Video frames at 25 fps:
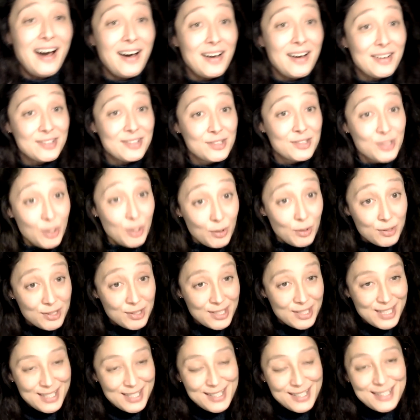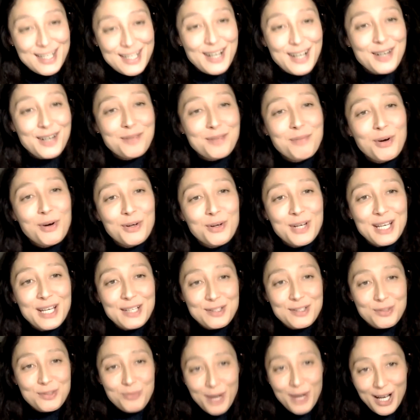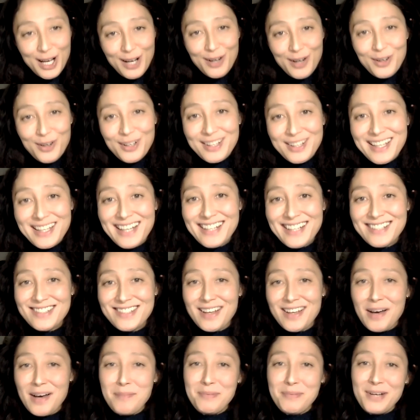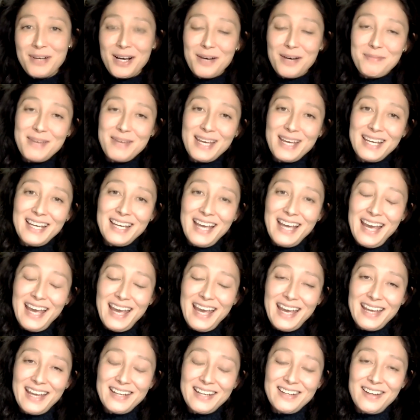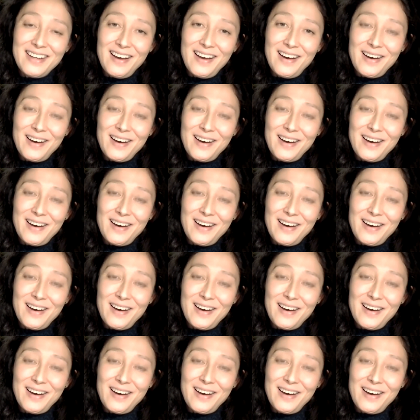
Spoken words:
solstice ceremony as well that is upcoming, and